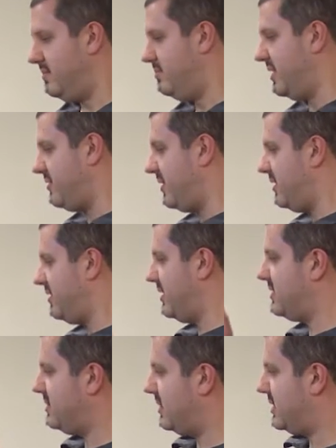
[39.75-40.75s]
But first, I
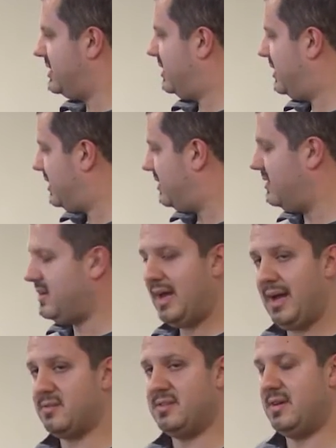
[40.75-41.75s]
just want to show you
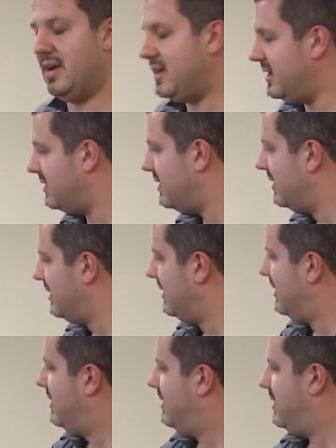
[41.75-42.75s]
outside here.
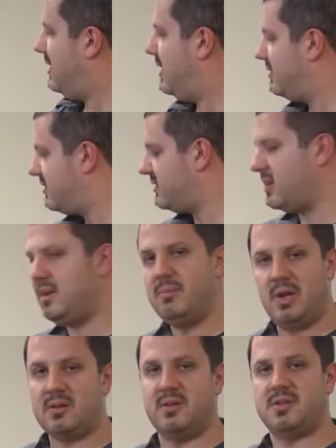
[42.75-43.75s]
It's sturdy
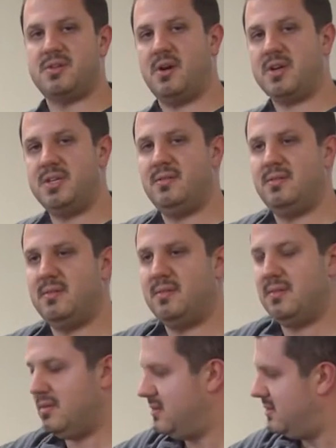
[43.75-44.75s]
metal construction,
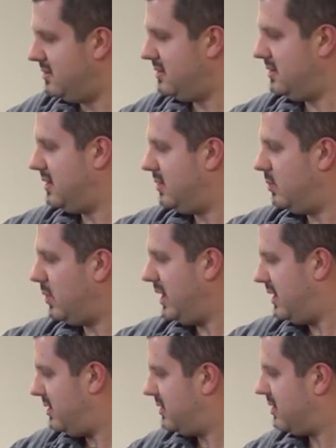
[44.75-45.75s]
a
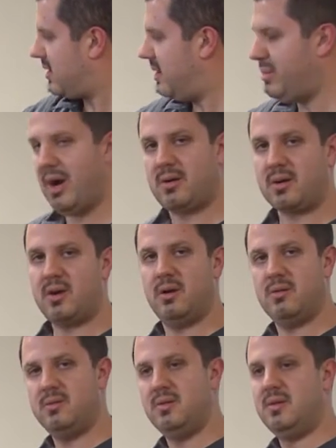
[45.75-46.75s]
white and gray powder
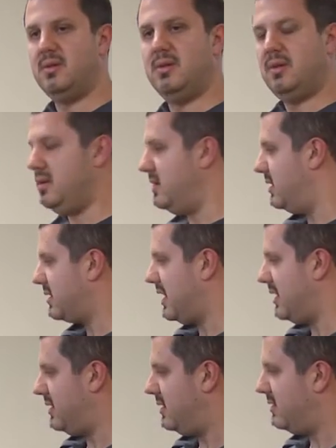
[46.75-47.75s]
coat.
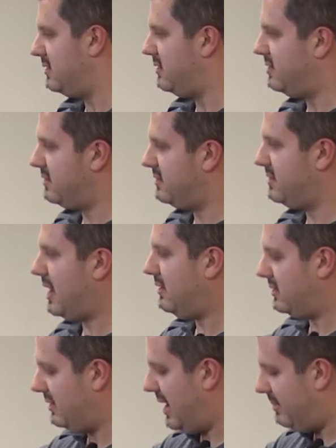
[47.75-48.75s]
Got a
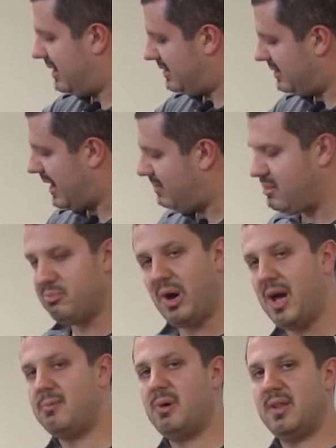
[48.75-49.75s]
solid laminate top and
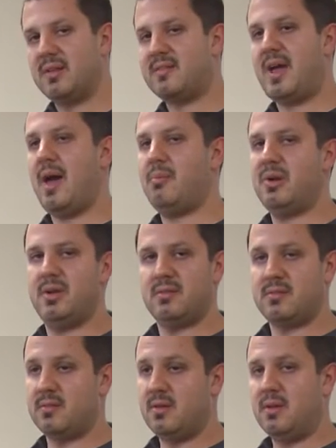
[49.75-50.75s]
bottom on the cabinet.
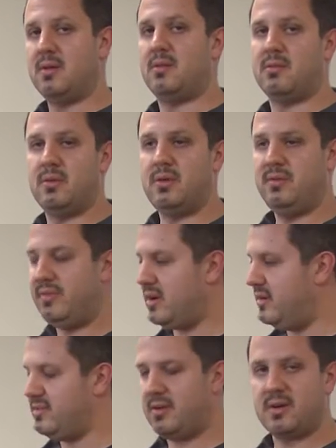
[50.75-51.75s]
It's really
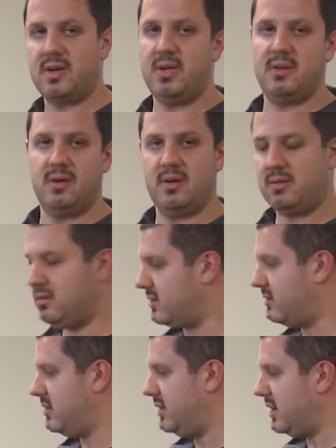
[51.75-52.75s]
very sturdy, and it
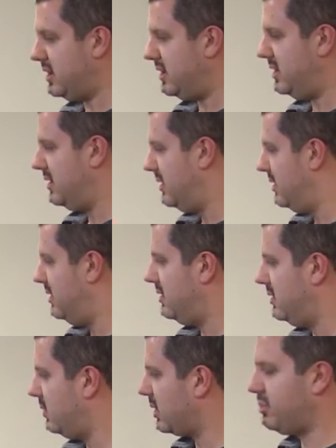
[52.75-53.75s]
looks really good.
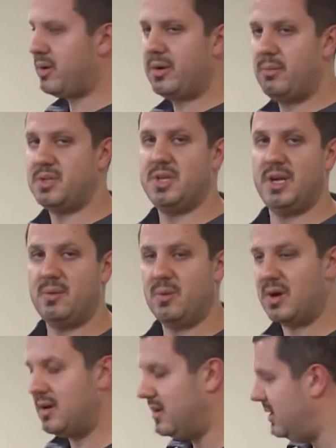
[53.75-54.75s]
It'll work pretty much anywhere.